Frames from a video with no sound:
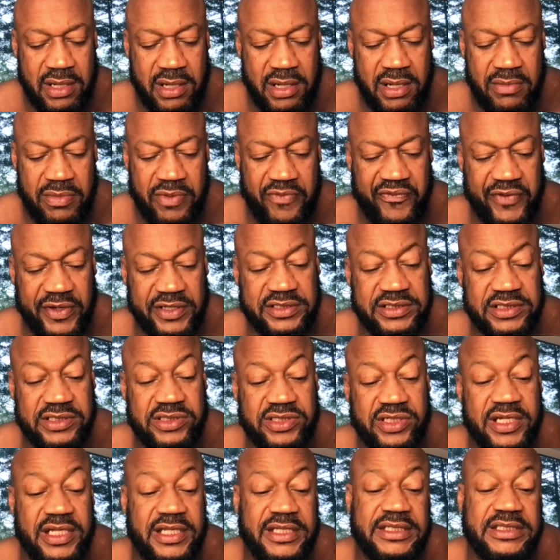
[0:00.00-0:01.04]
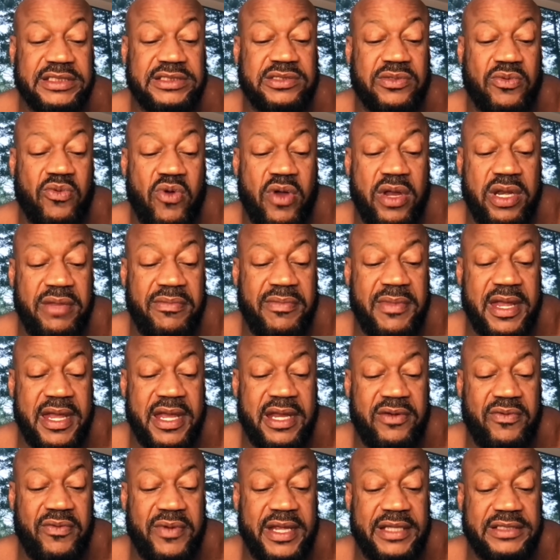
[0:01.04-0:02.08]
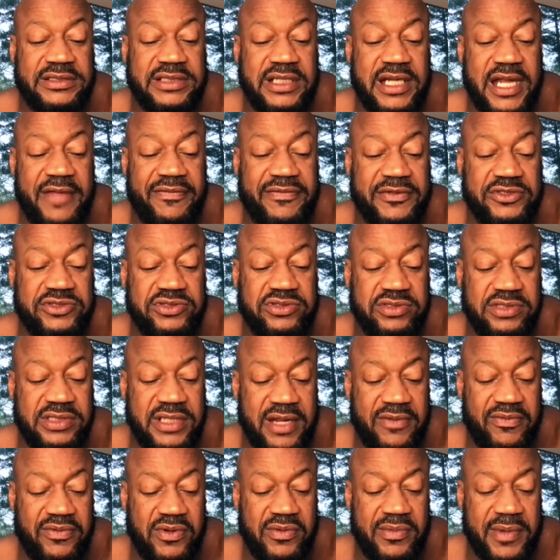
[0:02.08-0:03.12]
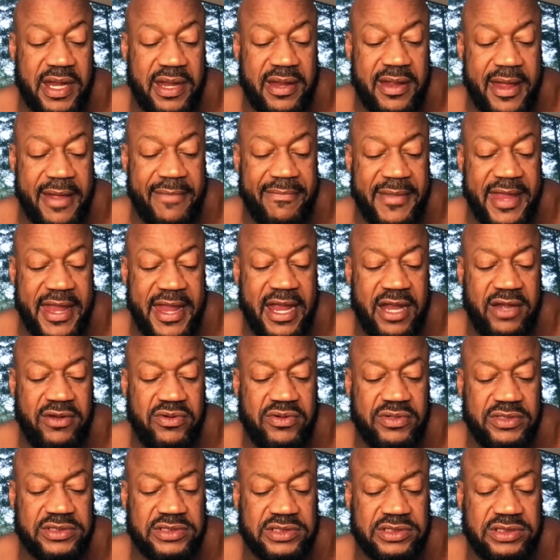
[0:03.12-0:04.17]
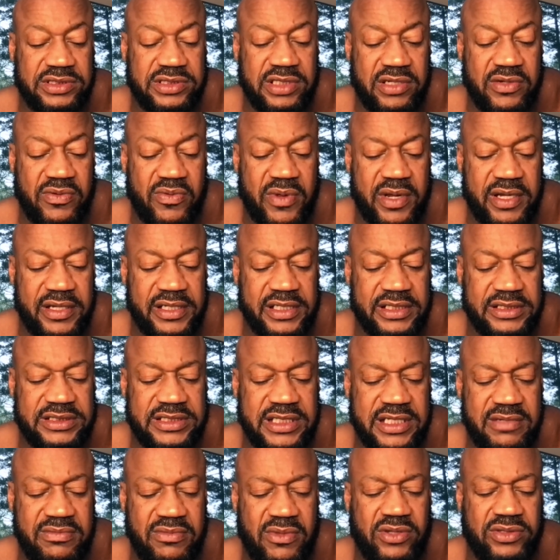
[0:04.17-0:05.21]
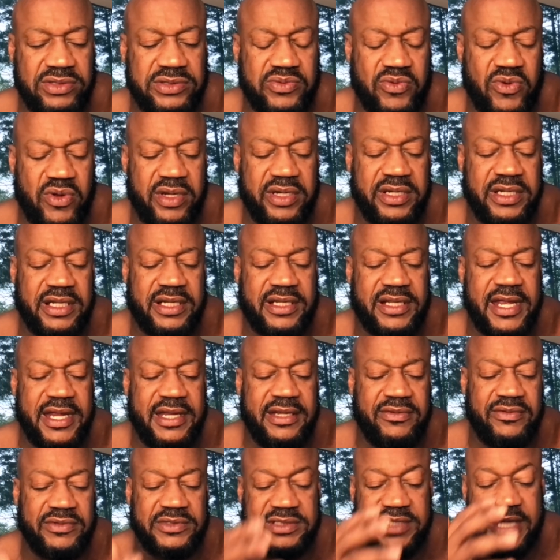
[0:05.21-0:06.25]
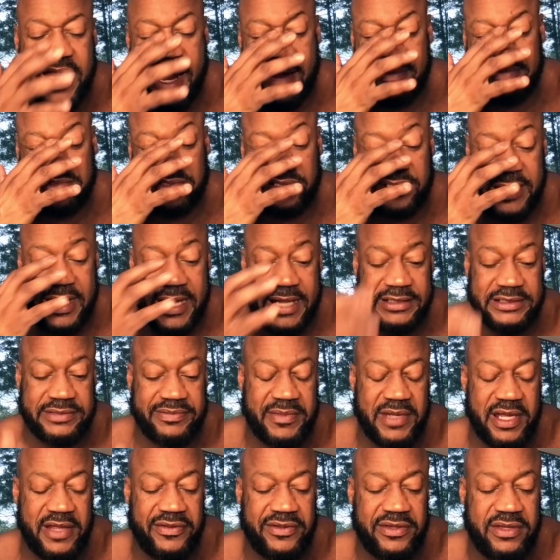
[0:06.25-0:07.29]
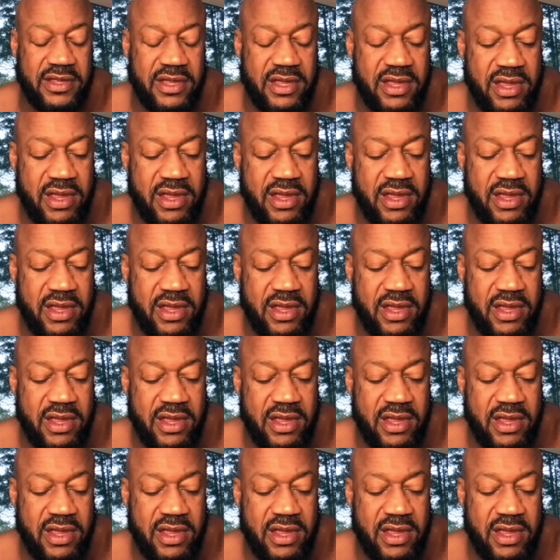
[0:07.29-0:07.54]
But first, let's look at this. The wanted man arrested after shooting that roommate, a man who is considered one of the 10 most wanted in Clayton, was captured last month.